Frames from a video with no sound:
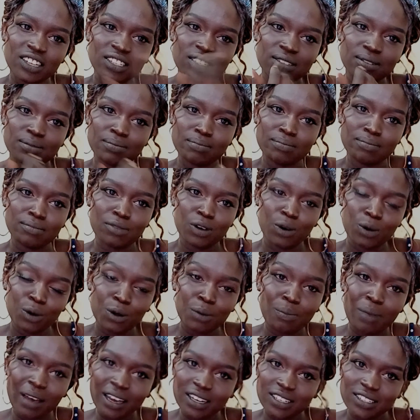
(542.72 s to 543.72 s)
that
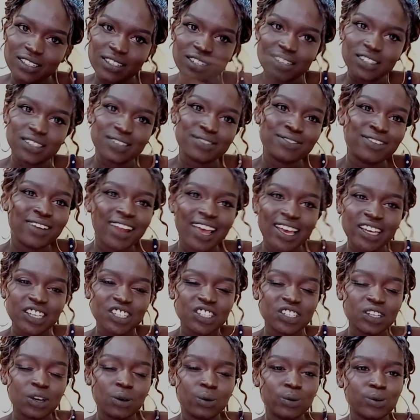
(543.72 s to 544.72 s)
good bacteria is
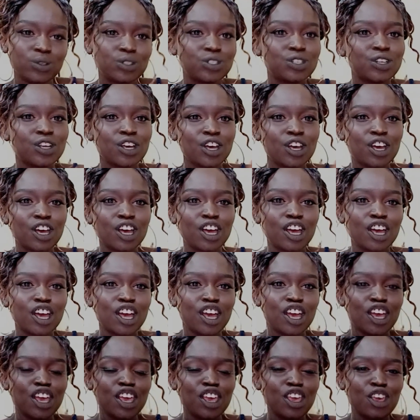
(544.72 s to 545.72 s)
flushed out,
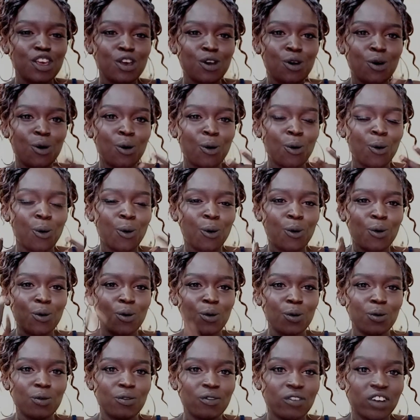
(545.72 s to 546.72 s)
your
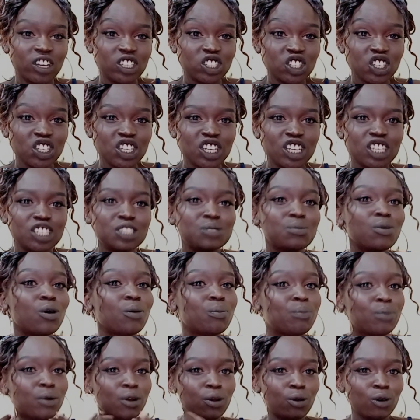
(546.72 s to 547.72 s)
vagina is
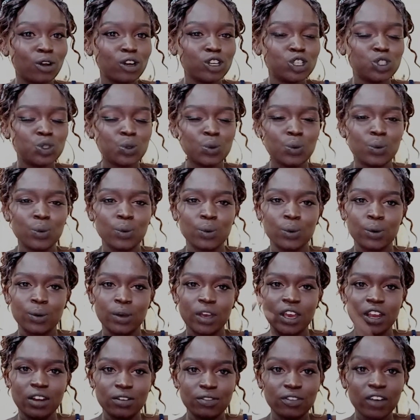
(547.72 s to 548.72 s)
more prone to
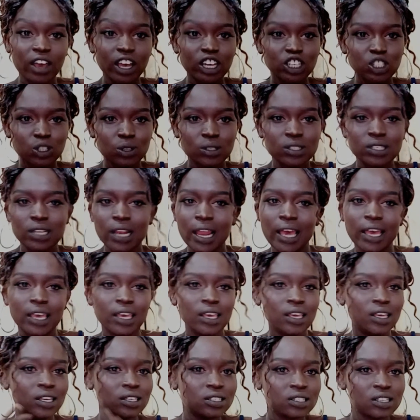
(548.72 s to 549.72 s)
infections like
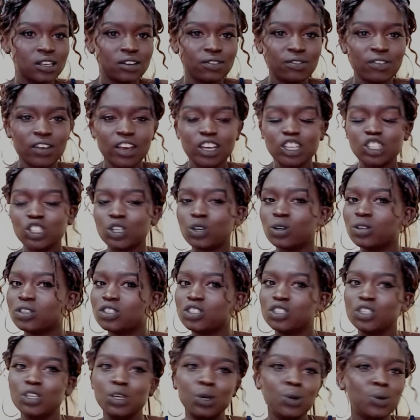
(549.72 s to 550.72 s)
yeast
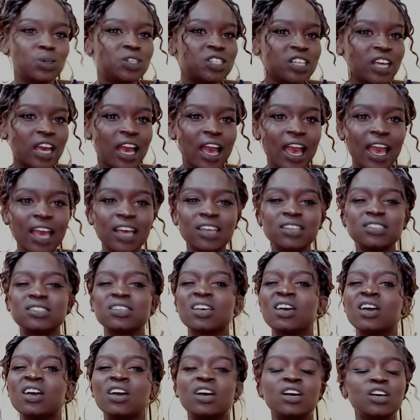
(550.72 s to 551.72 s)
infections, UTIs.
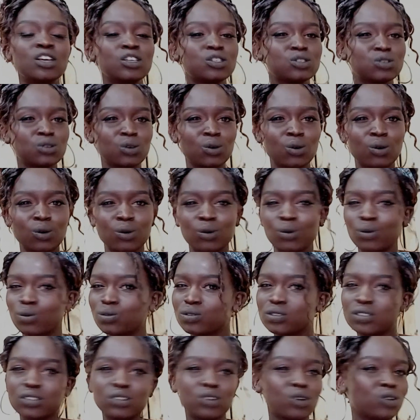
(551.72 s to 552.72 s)

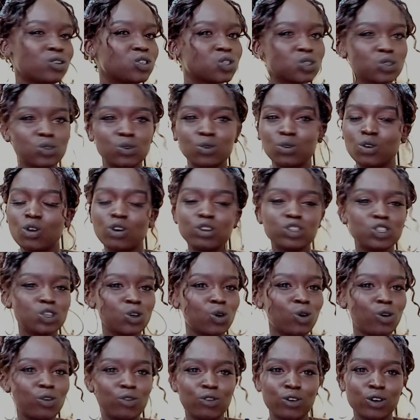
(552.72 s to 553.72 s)
So
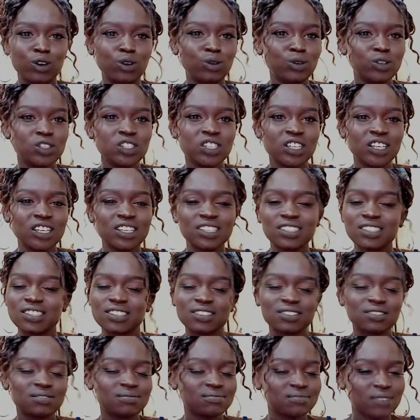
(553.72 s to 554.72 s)
don't go for douchings.
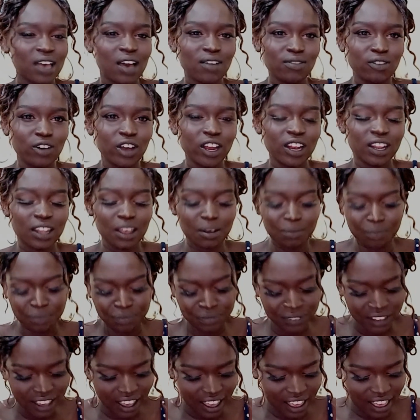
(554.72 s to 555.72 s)
Avoid them.